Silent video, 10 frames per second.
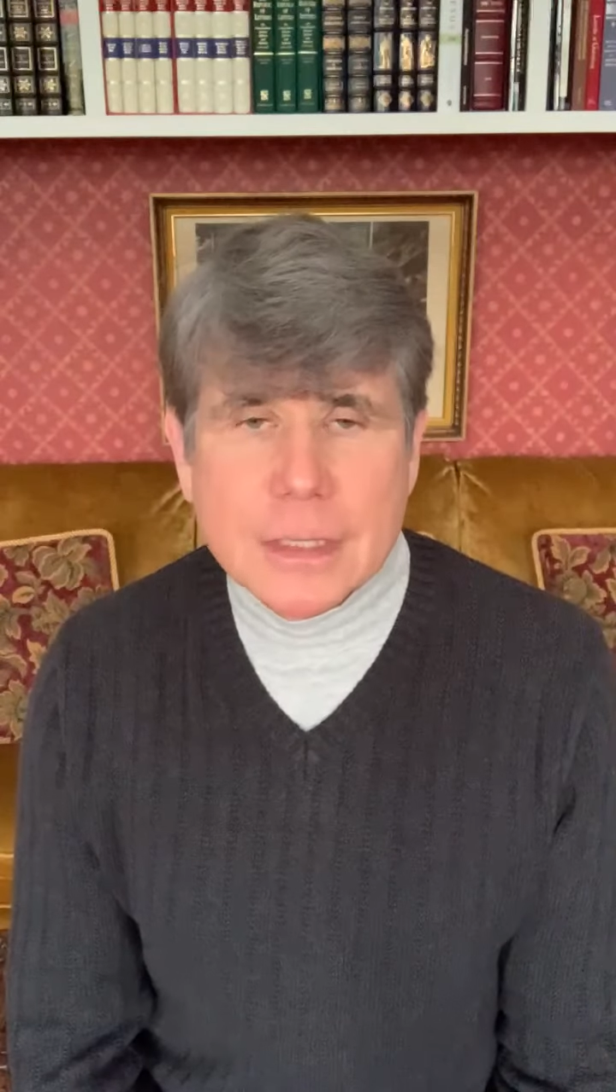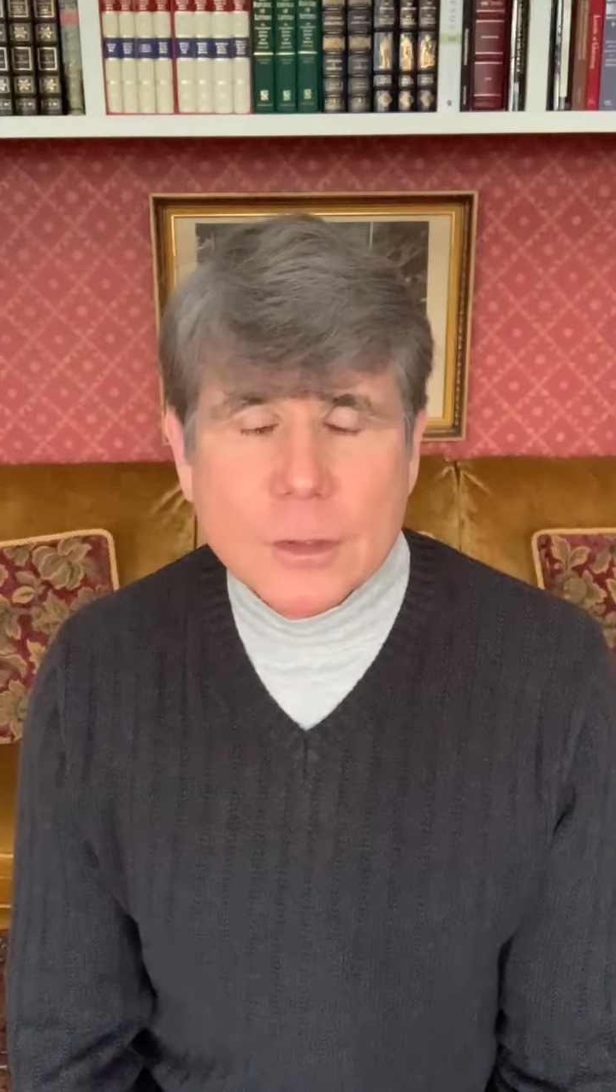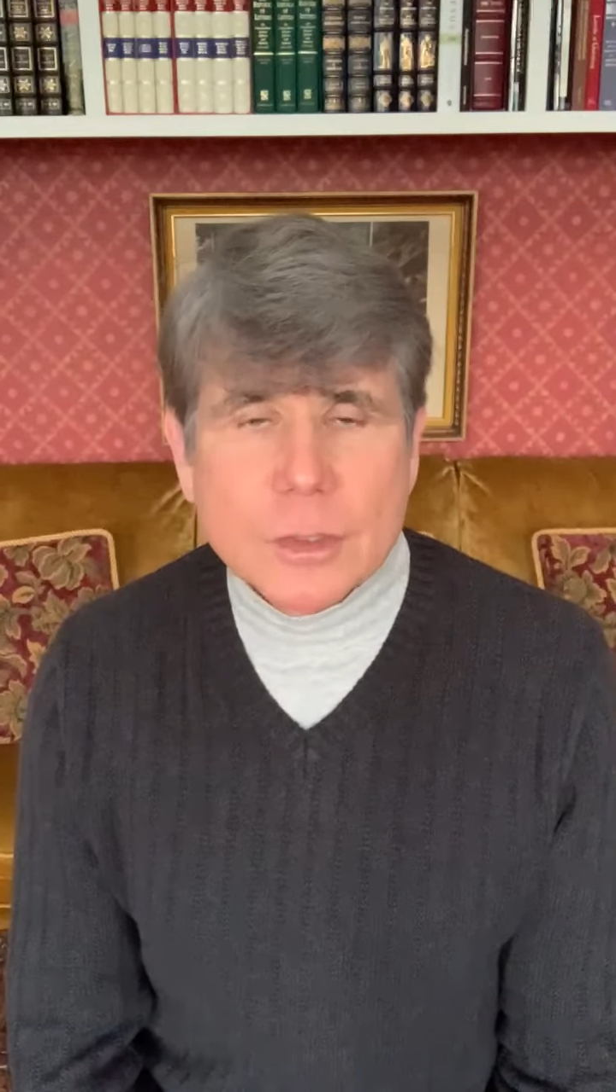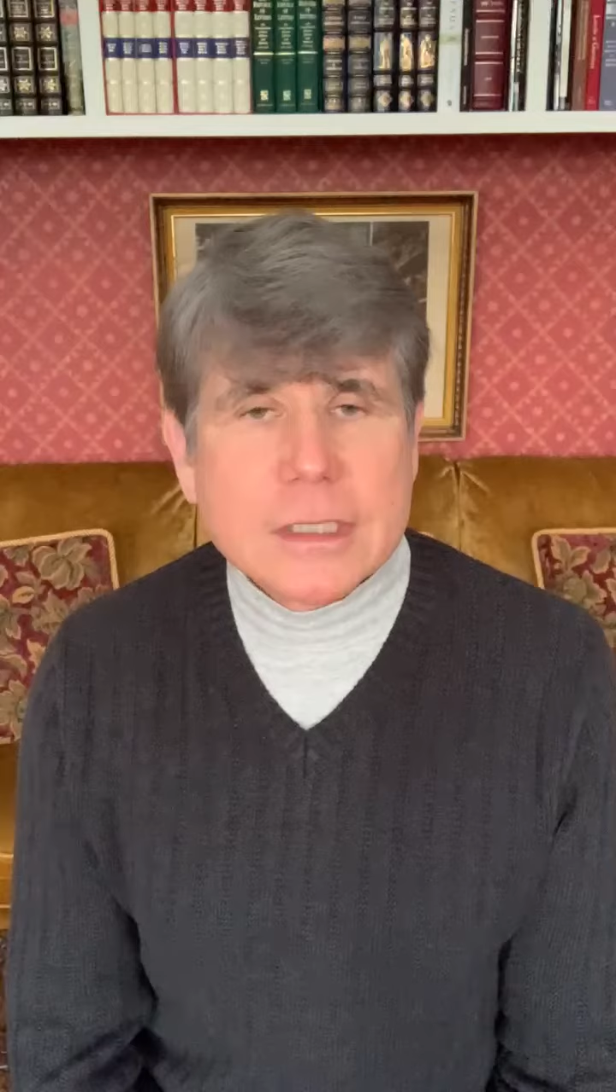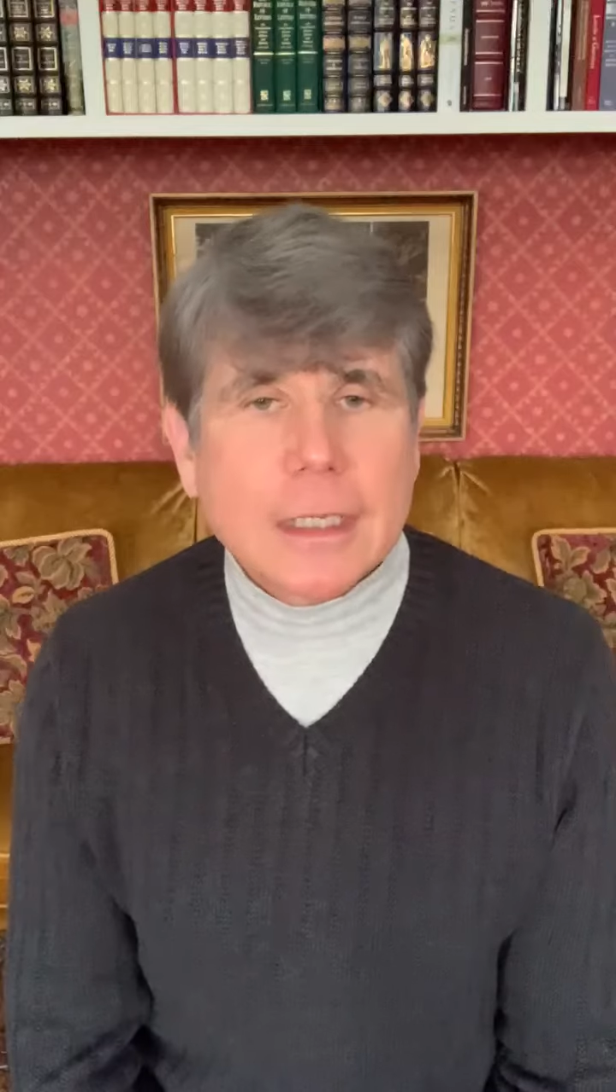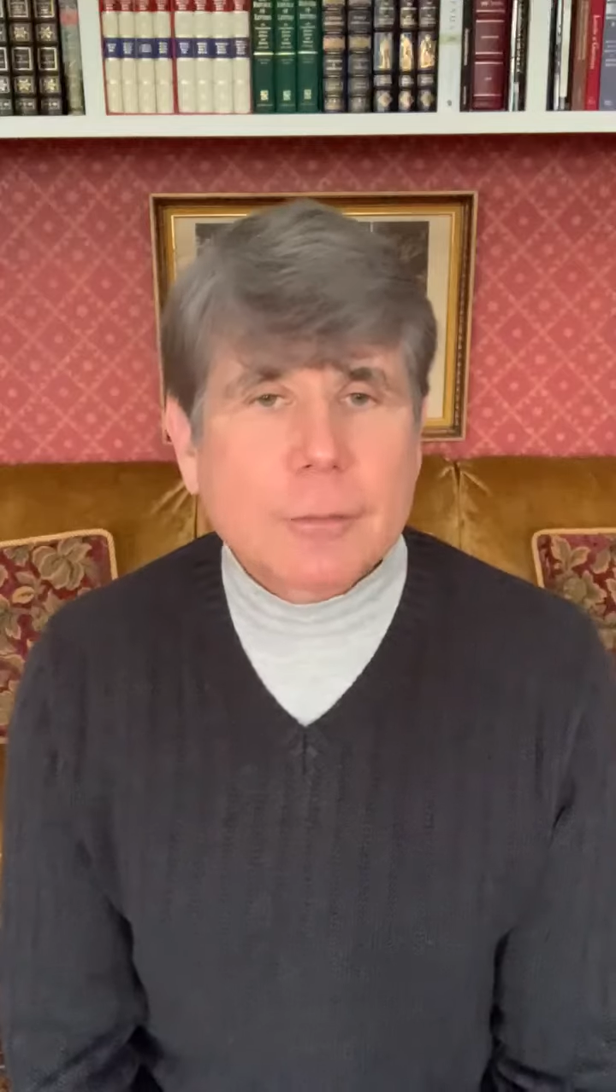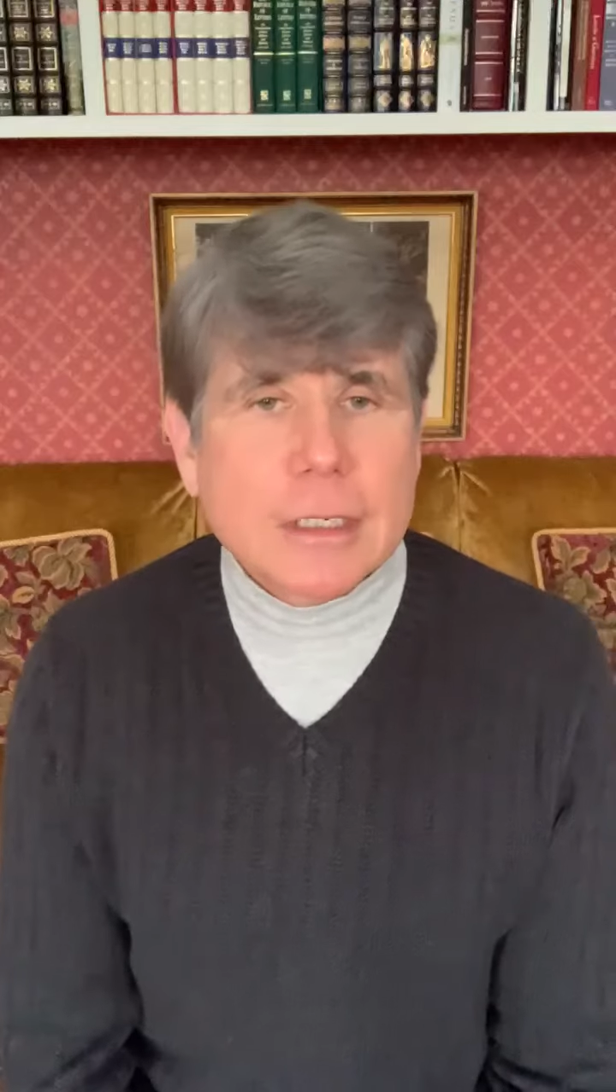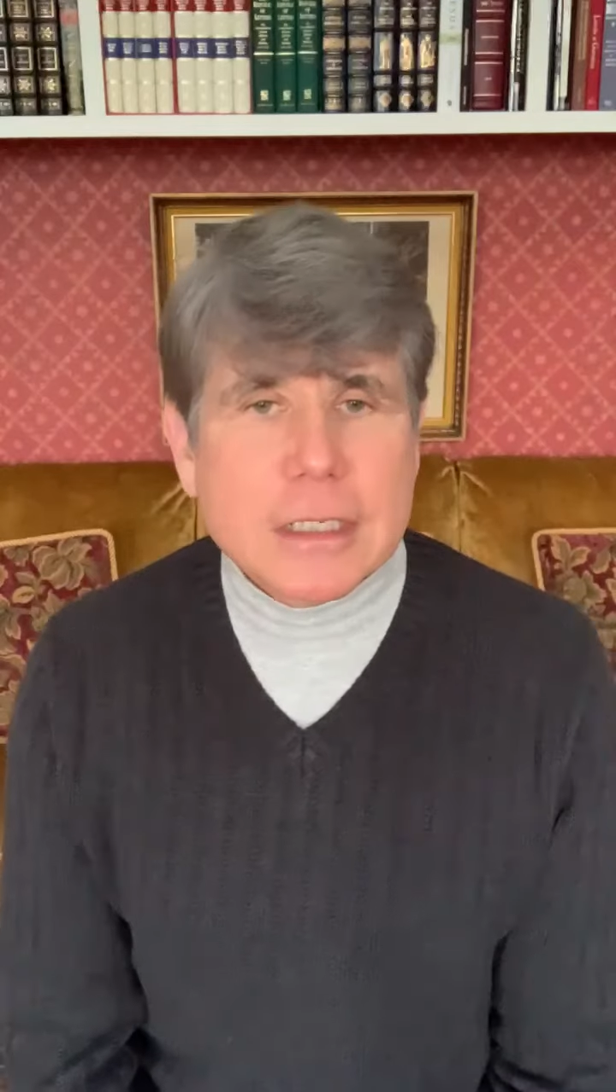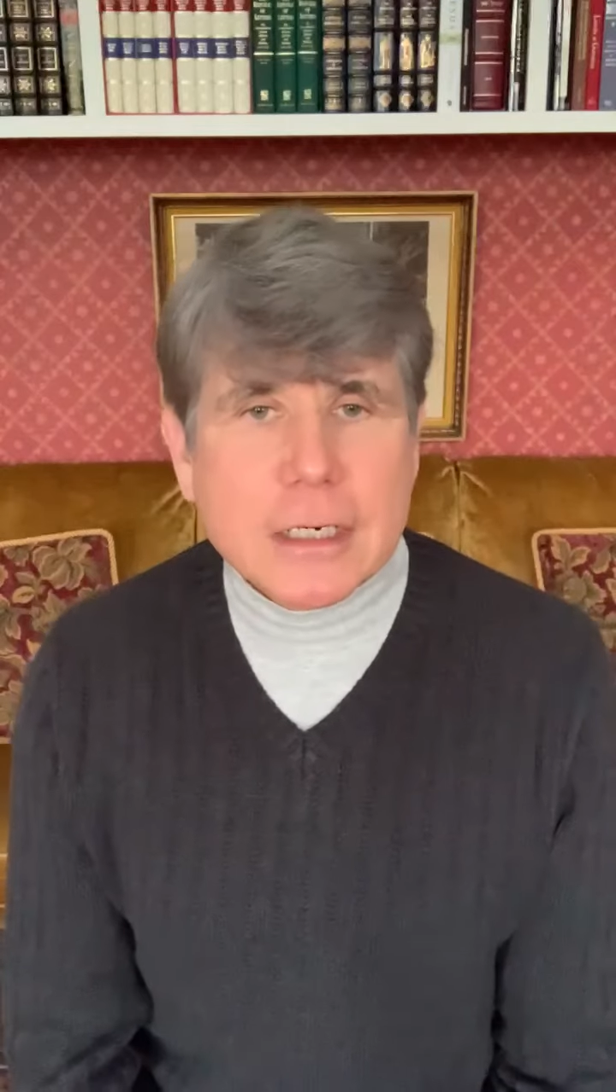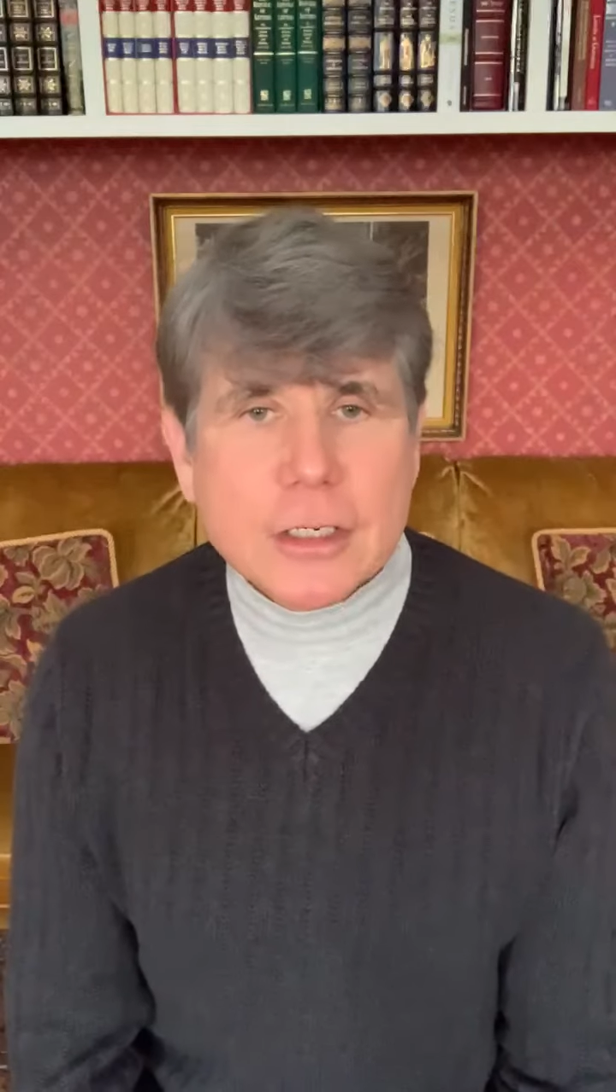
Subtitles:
We celebrate Dr.